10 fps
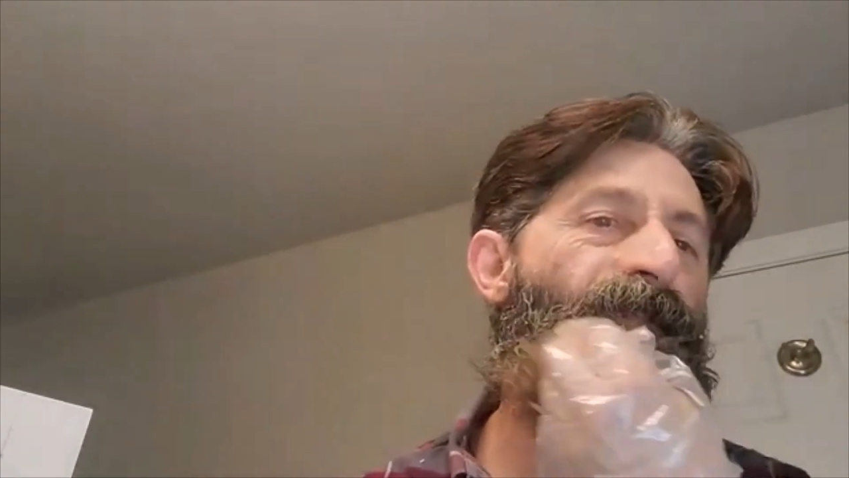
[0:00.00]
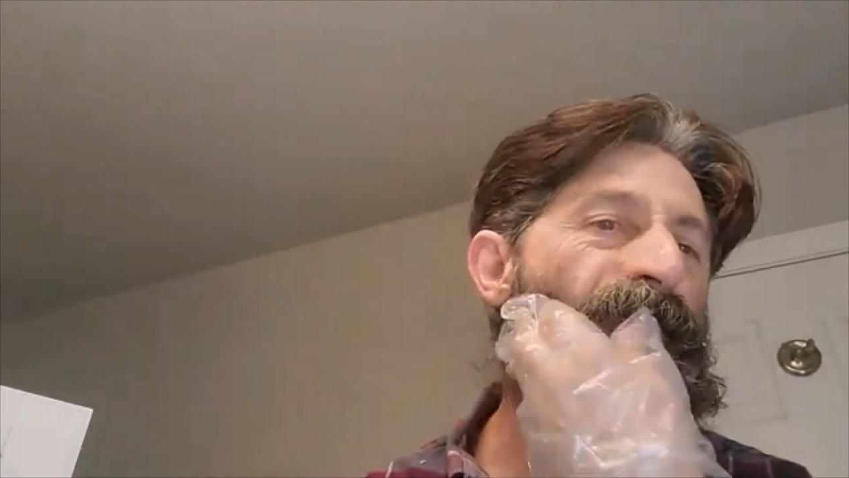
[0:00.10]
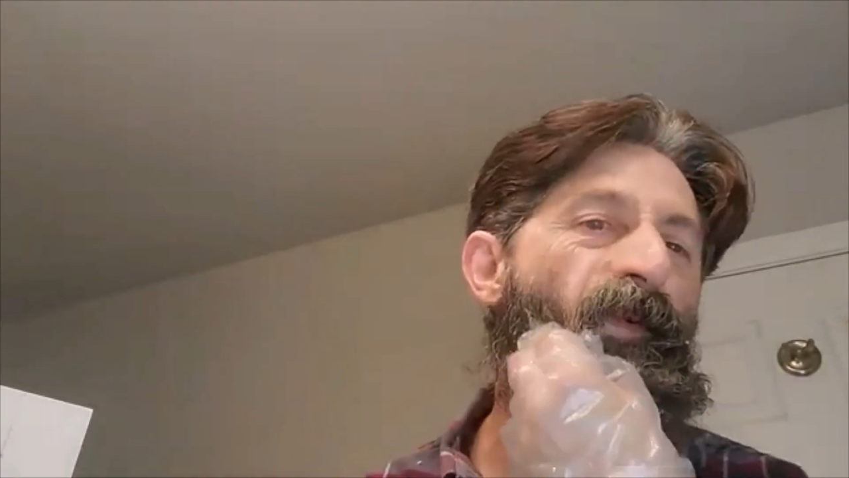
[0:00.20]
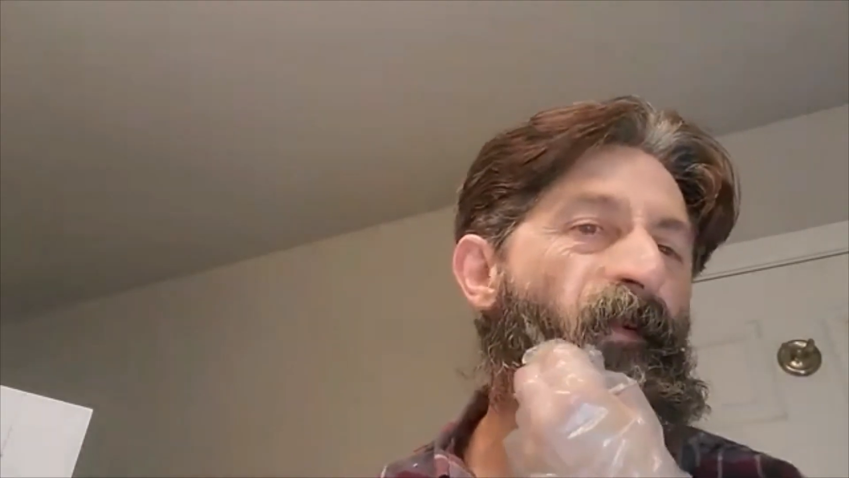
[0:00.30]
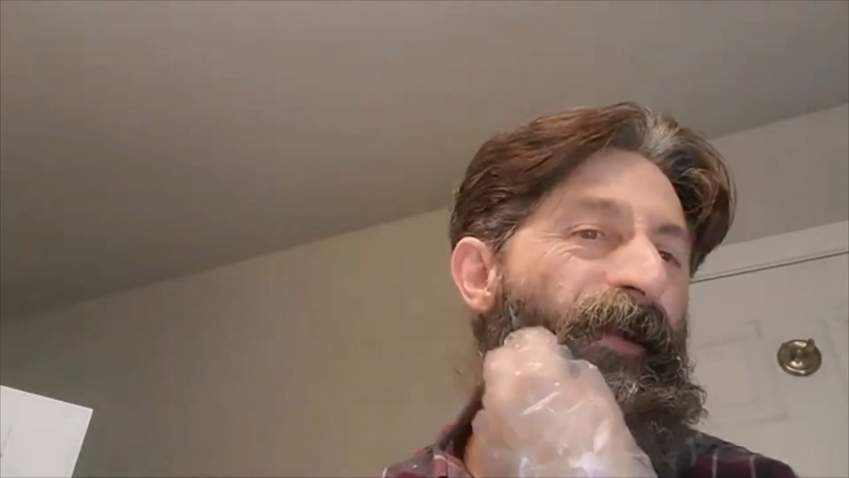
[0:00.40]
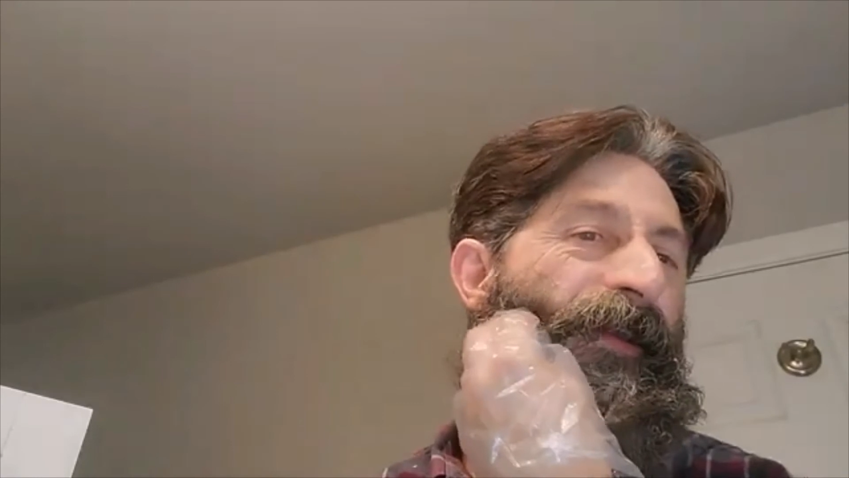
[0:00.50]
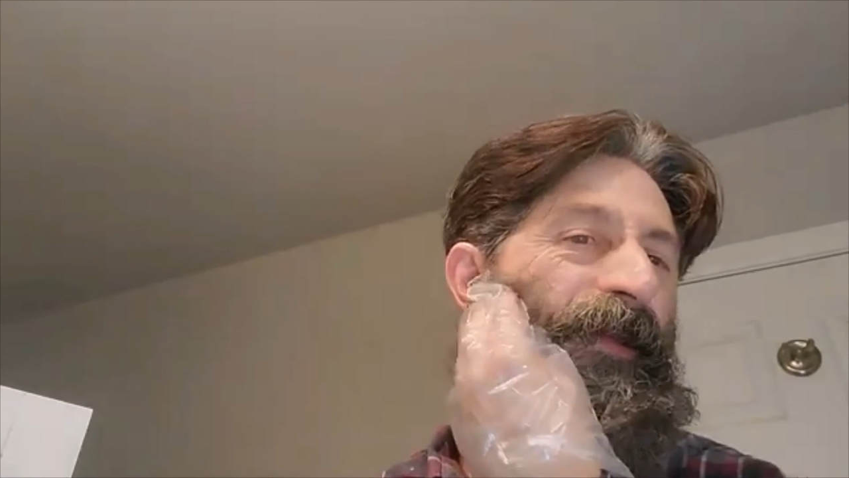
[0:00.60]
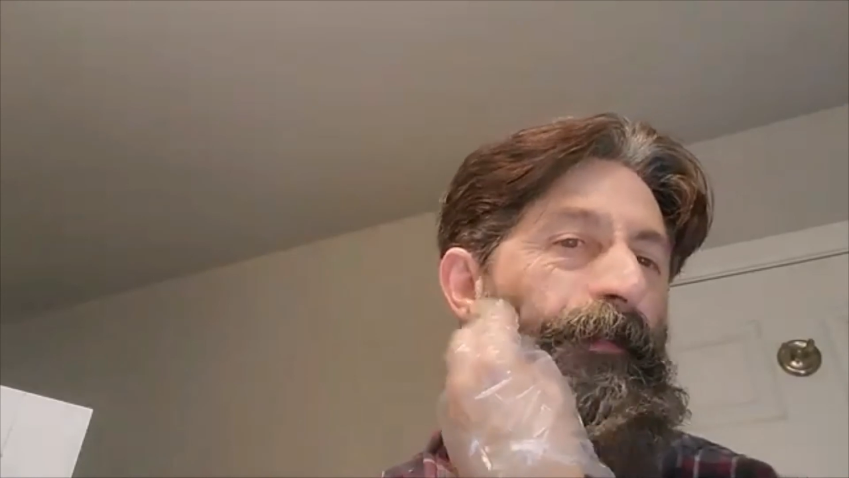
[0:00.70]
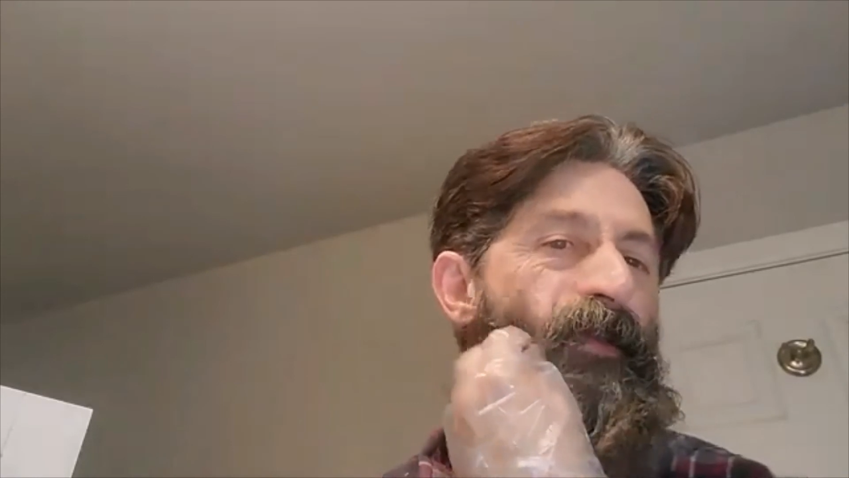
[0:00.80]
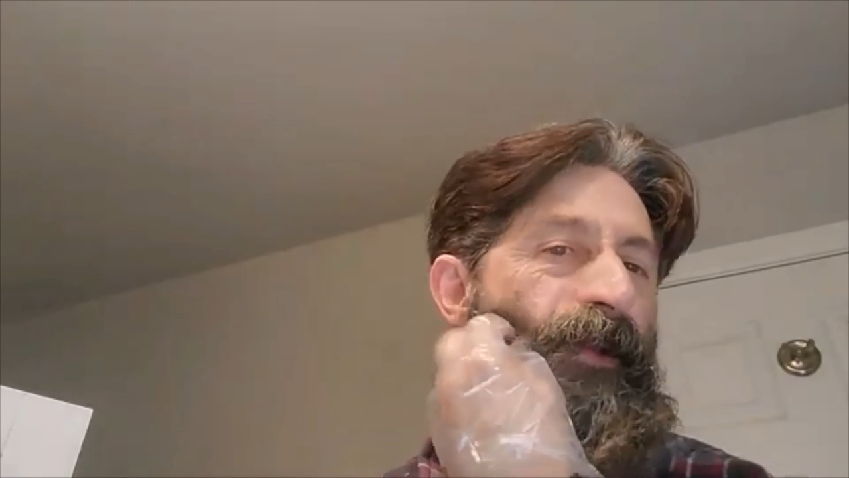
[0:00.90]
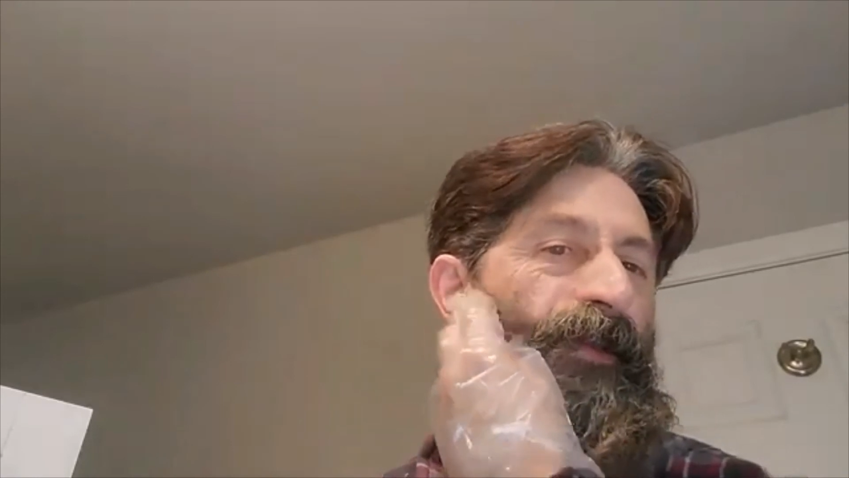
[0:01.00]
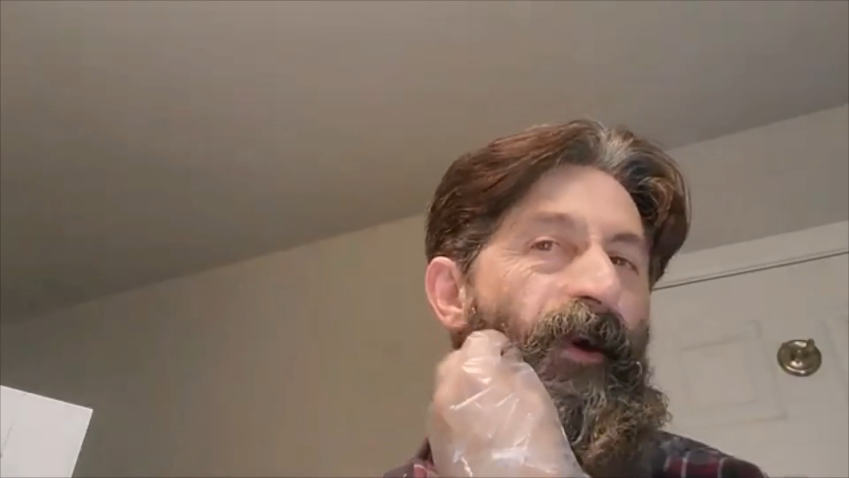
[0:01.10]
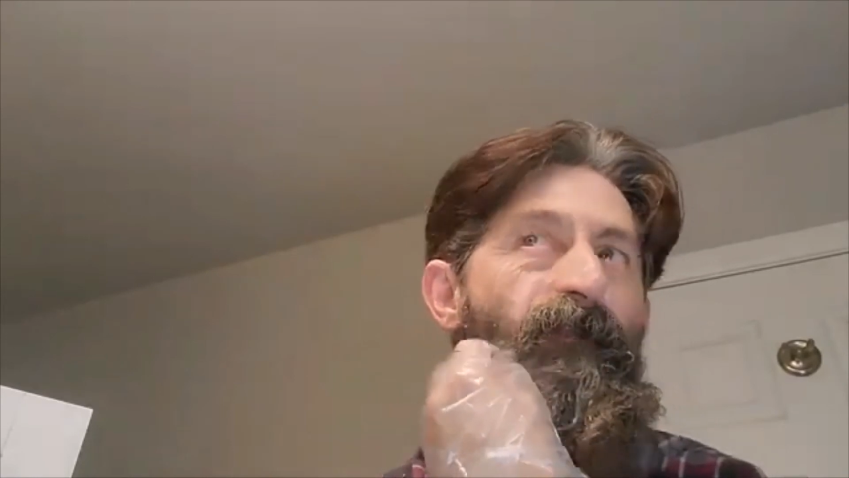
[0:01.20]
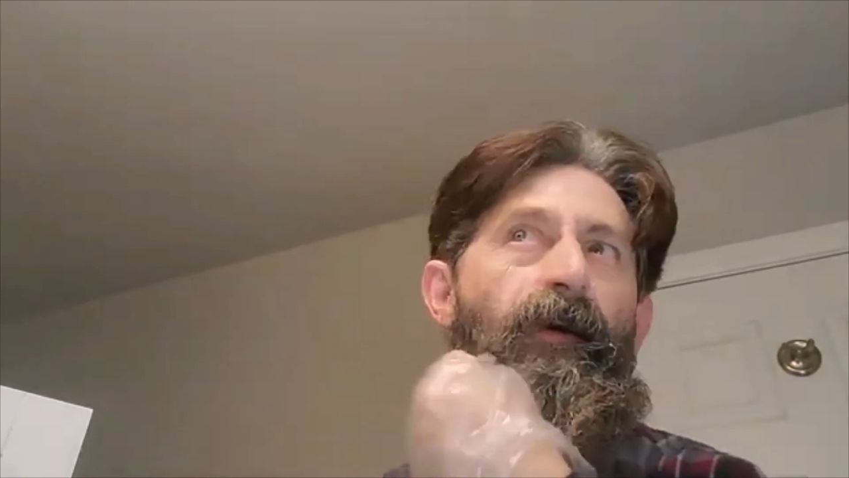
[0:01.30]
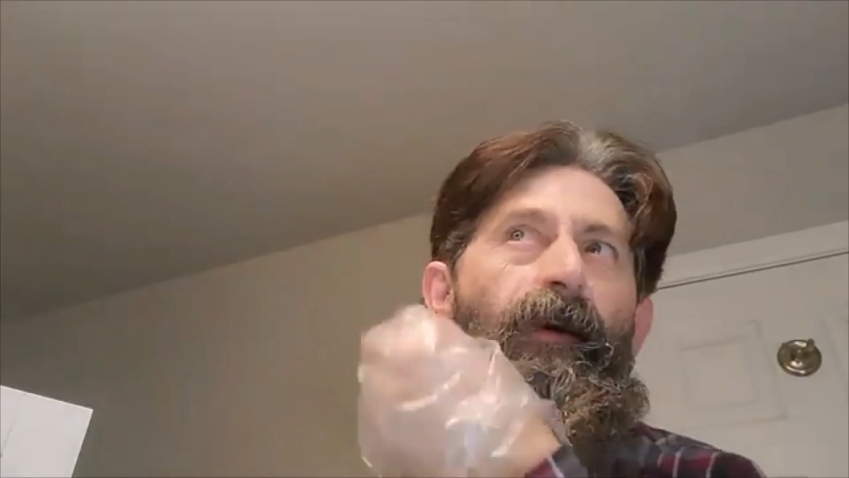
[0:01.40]
when you work it in with the
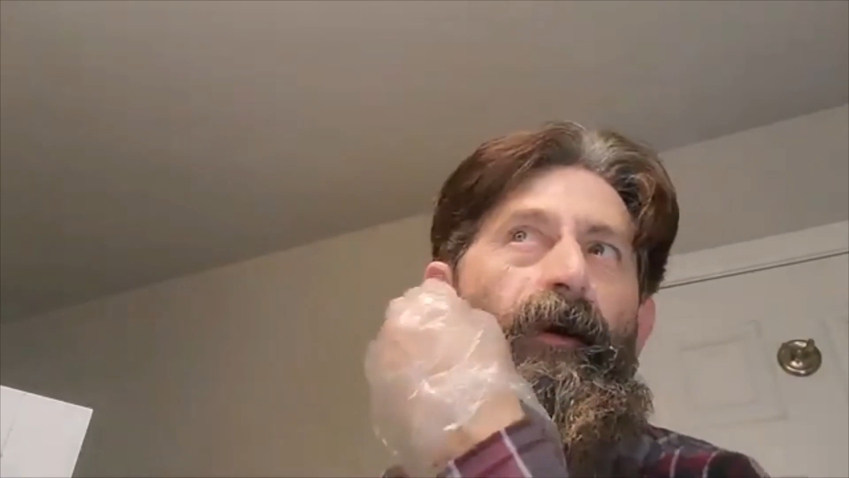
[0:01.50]
glove.